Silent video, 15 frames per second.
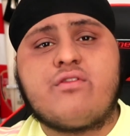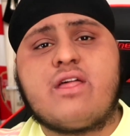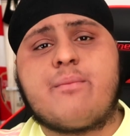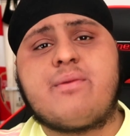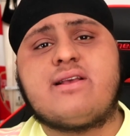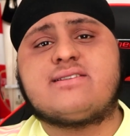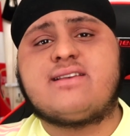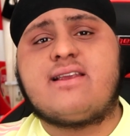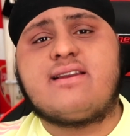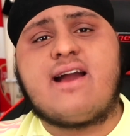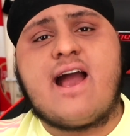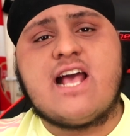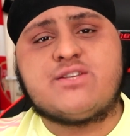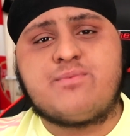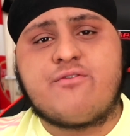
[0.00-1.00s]
that being said,
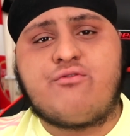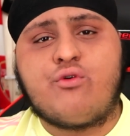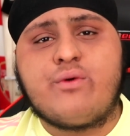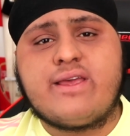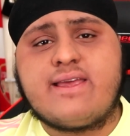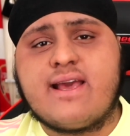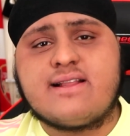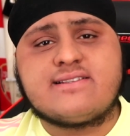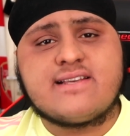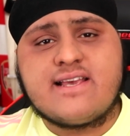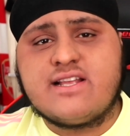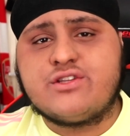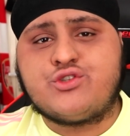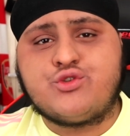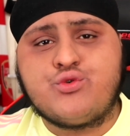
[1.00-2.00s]
guys, before we get
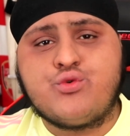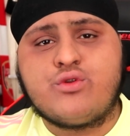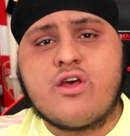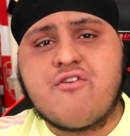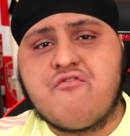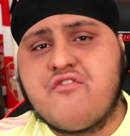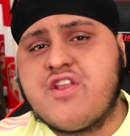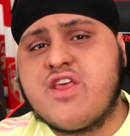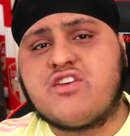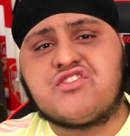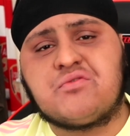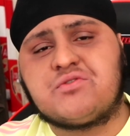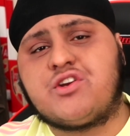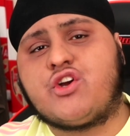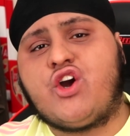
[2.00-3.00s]
into the video, so
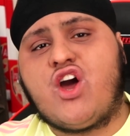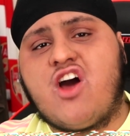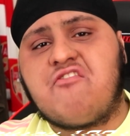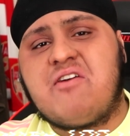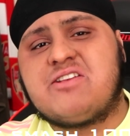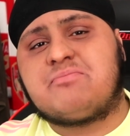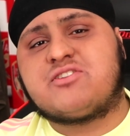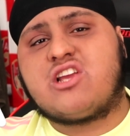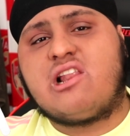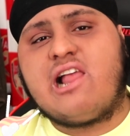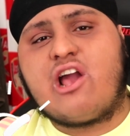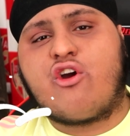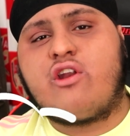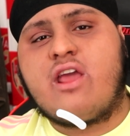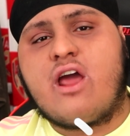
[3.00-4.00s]
I'm sure to go down there, smash a
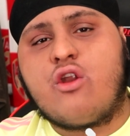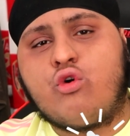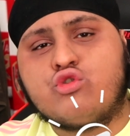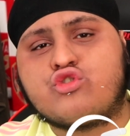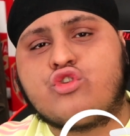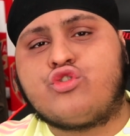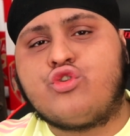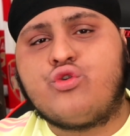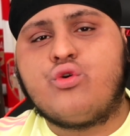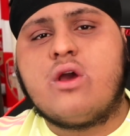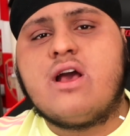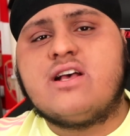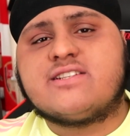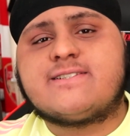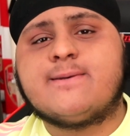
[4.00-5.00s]
like on it, and also do
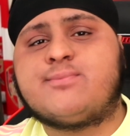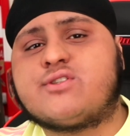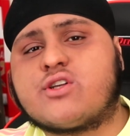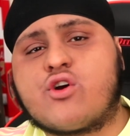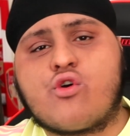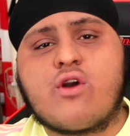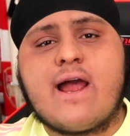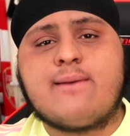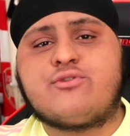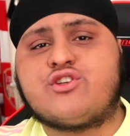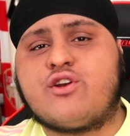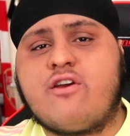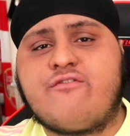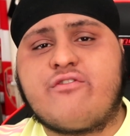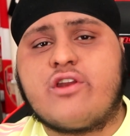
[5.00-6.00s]
subscribe to the
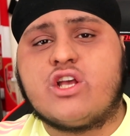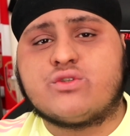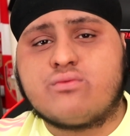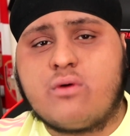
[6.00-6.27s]
channel if you're new as